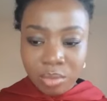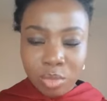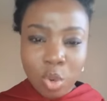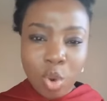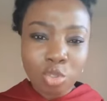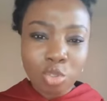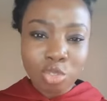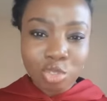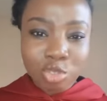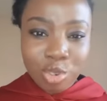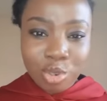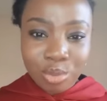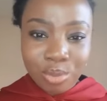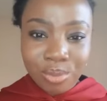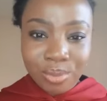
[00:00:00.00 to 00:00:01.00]

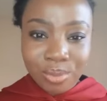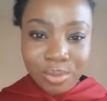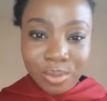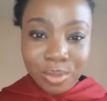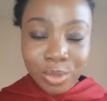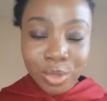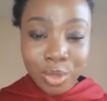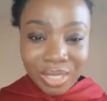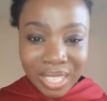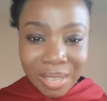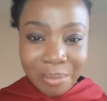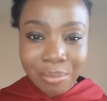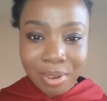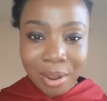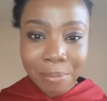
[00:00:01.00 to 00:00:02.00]
control your
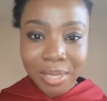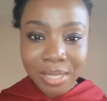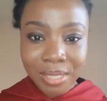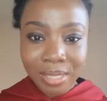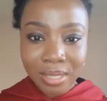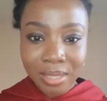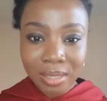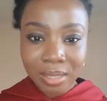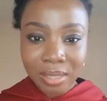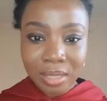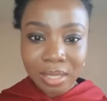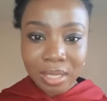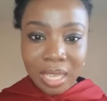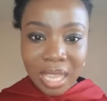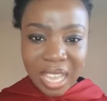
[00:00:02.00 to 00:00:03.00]
temperament,
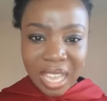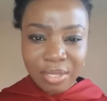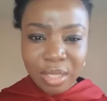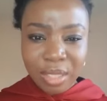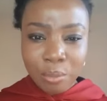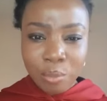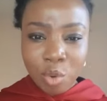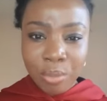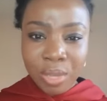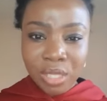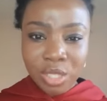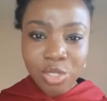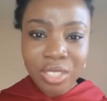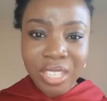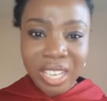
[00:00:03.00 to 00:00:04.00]
and the
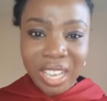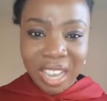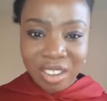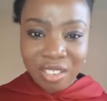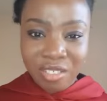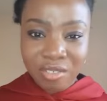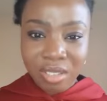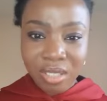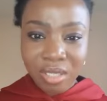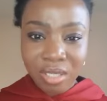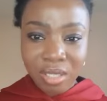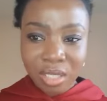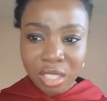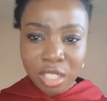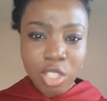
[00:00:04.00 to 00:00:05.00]
moment you get angry,
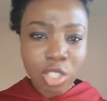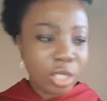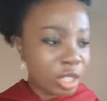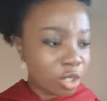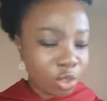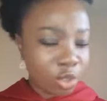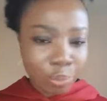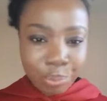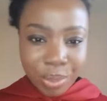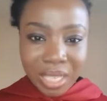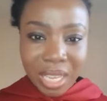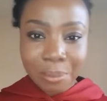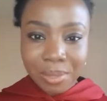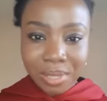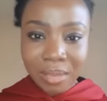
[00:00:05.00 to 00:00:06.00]
you need to pick
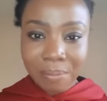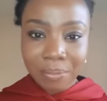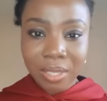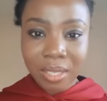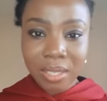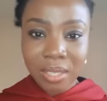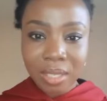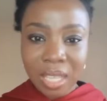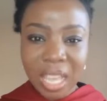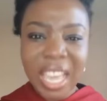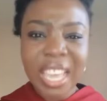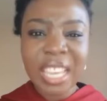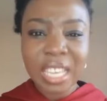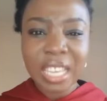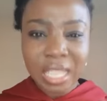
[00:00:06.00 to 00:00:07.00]
up something
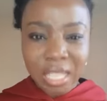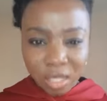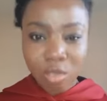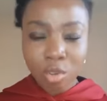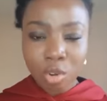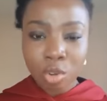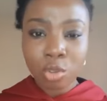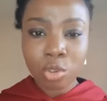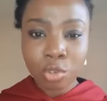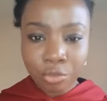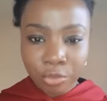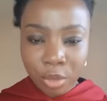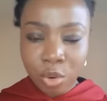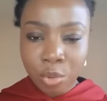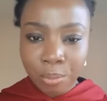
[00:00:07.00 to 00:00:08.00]
and hit on your
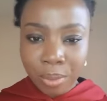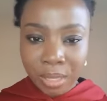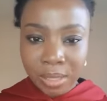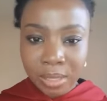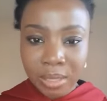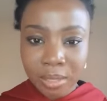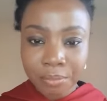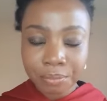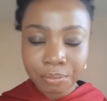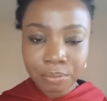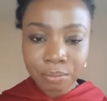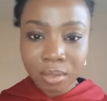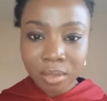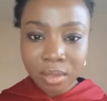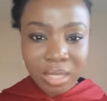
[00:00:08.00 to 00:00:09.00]
fellow partner,
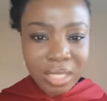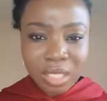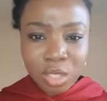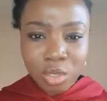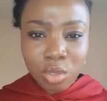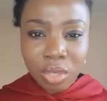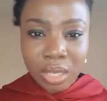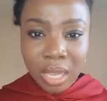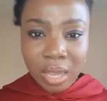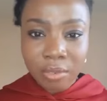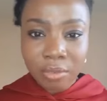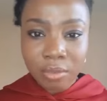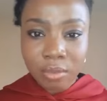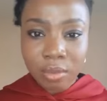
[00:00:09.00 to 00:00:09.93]
it is not love,